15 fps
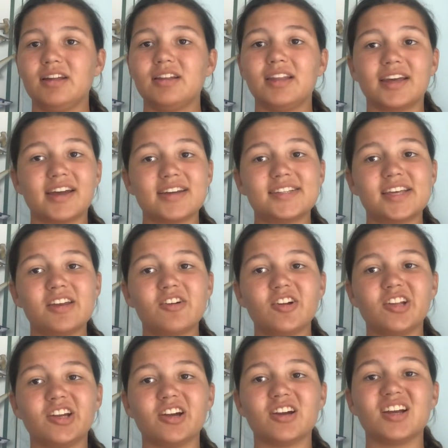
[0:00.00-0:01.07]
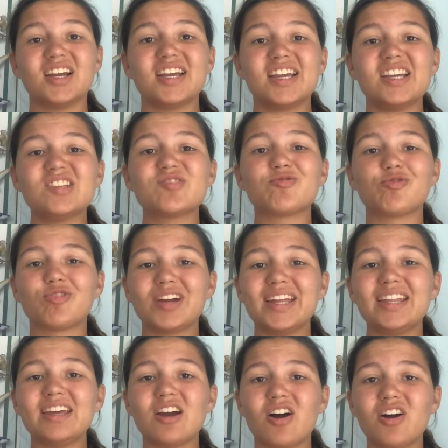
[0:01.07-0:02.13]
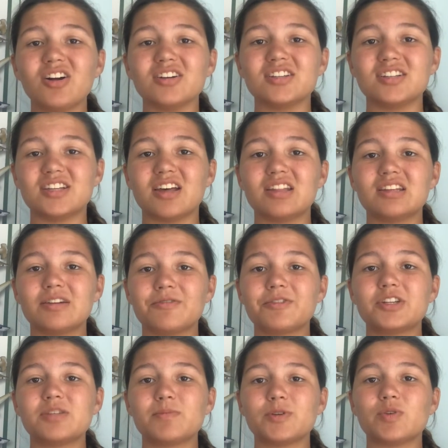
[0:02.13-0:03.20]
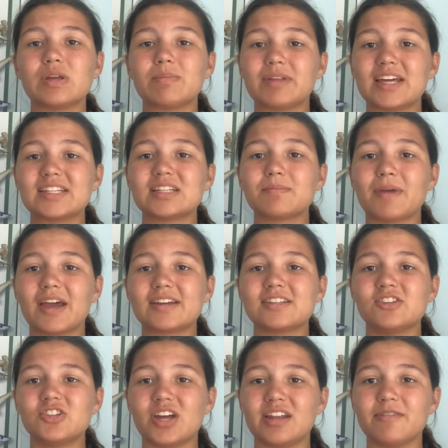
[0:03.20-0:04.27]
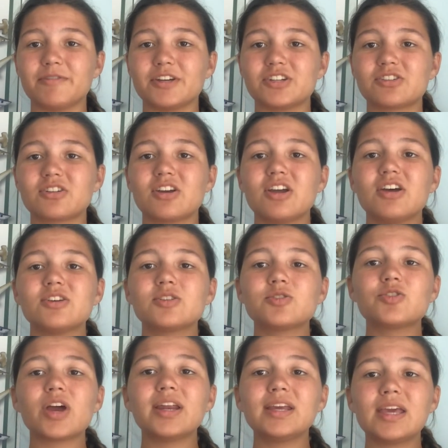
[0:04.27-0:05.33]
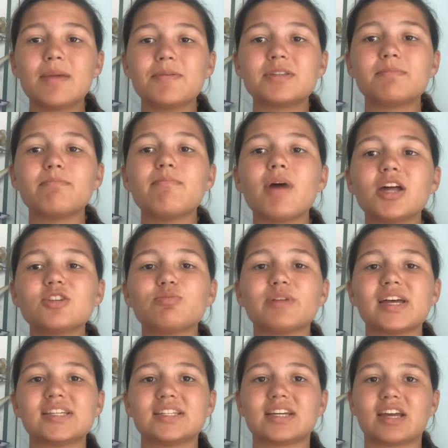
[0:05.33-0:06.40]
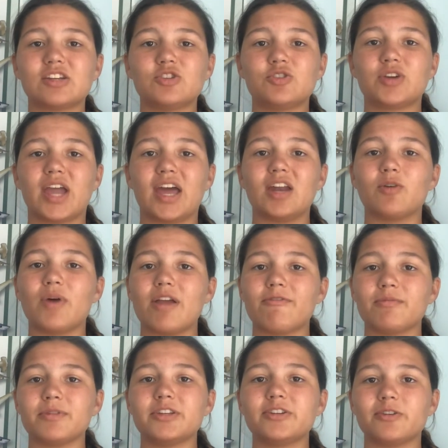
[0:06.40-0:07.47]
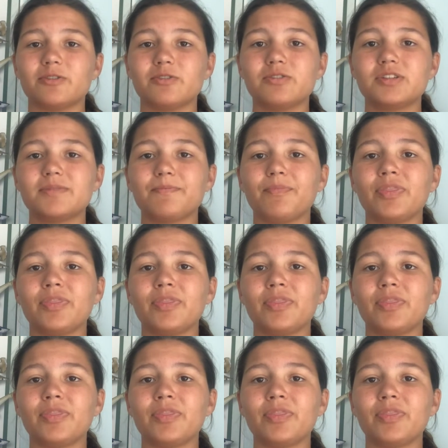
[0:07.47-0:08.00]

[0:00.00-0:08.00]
Like I said earlier, it's really hard to tell the difference between plastic bags and jellyfish, so try to keep as much plastic as you can away from the turtles.